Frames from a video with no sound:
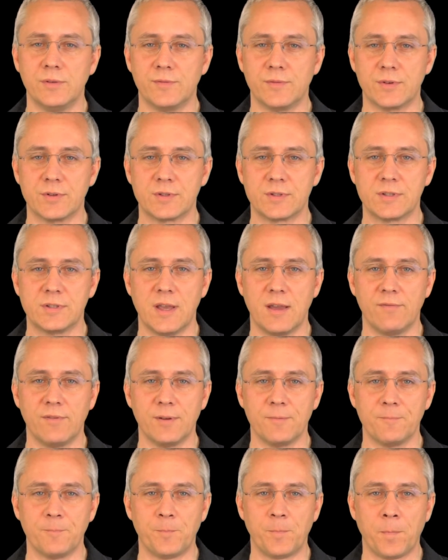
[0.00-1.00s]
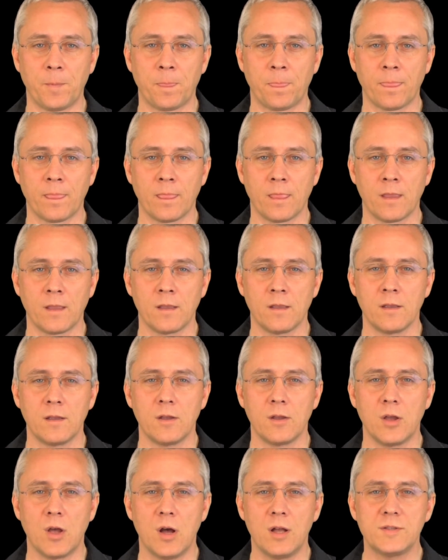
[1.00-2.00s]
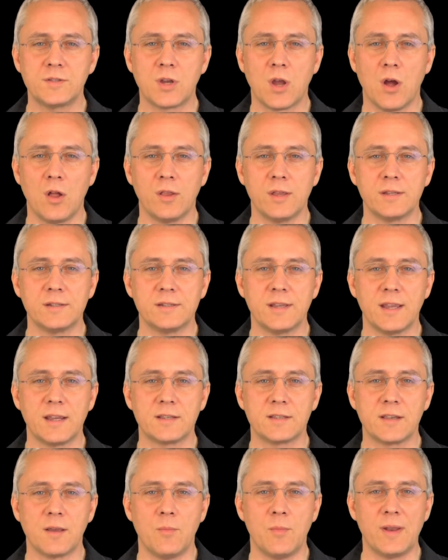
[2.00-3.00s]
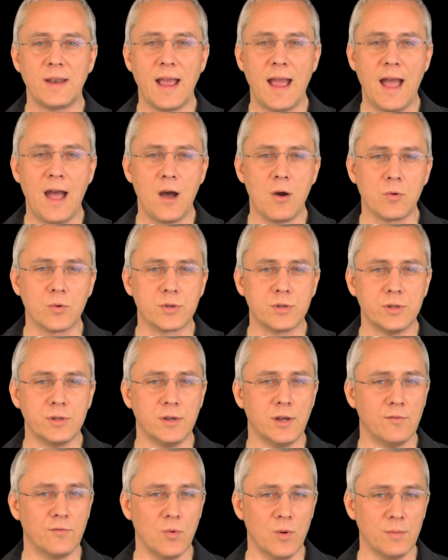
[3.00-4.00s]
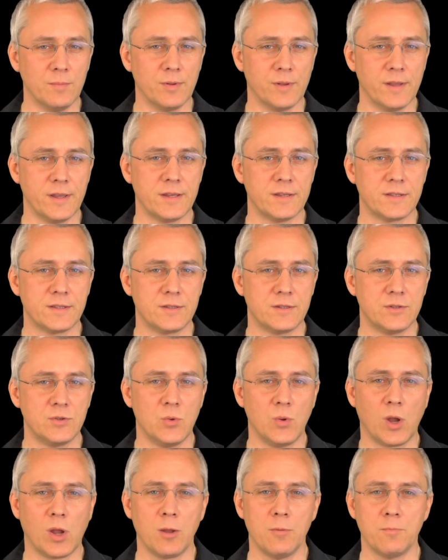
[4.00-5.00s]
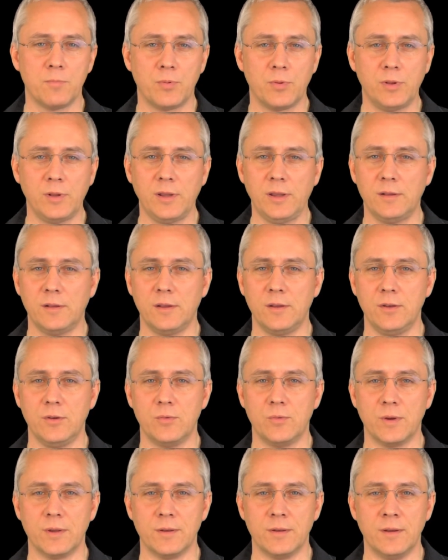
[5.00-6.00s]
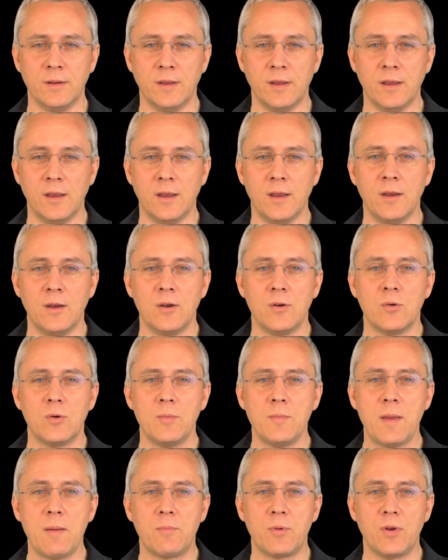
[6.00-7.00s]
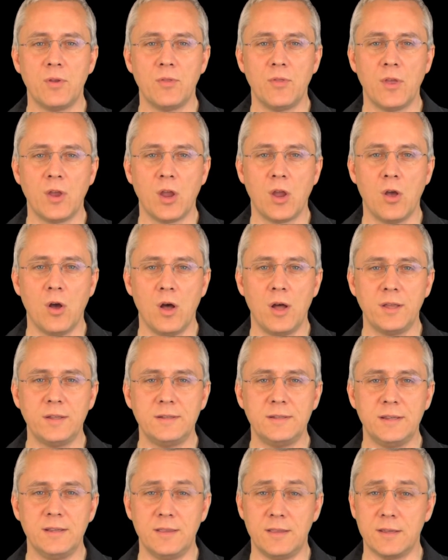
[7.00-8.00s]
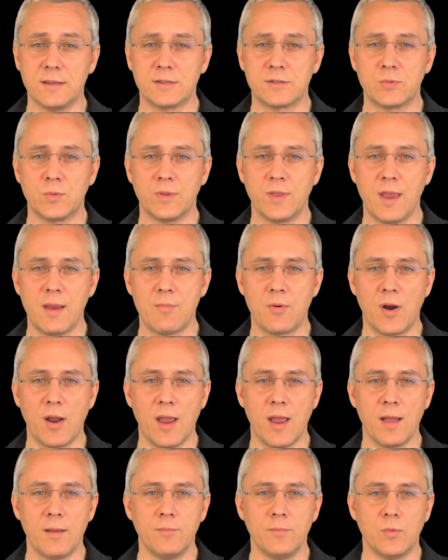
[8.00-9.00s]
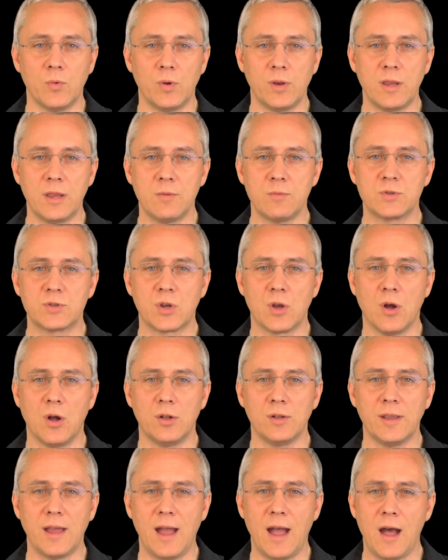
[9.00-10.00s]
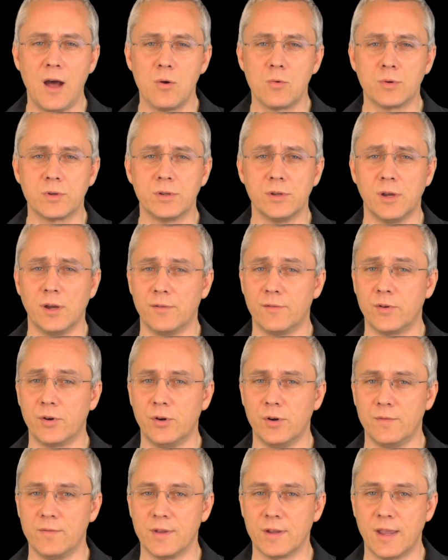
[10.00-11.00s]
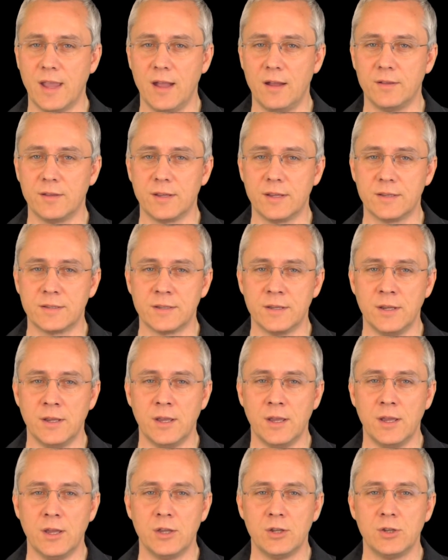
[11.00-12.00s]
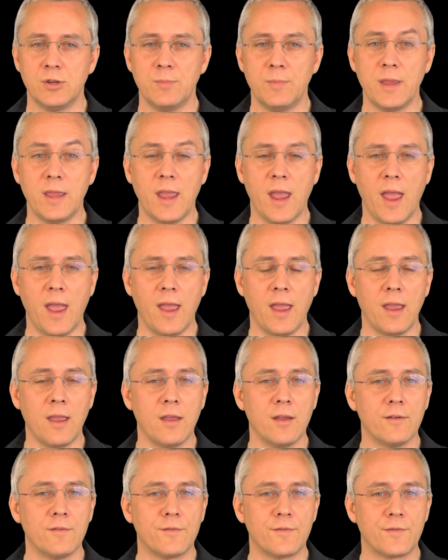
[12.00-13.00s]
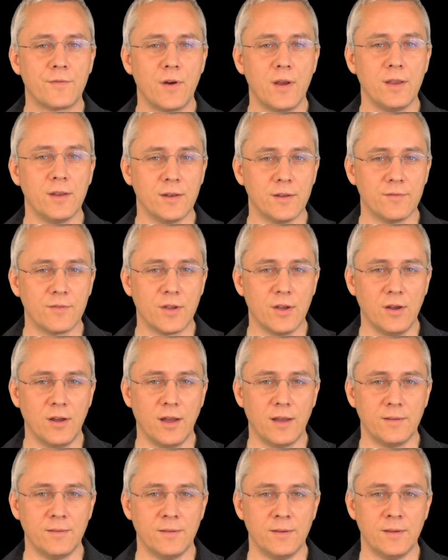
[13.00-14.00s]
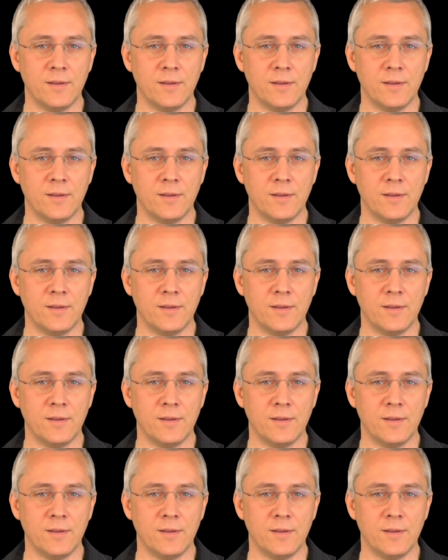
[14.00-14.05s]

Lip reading: and verse 7. God's calling takes someone out of one place to a completely new one. Remember that God did this with Abraham when he was called out of Ur of the Chaldees to be a friend of God,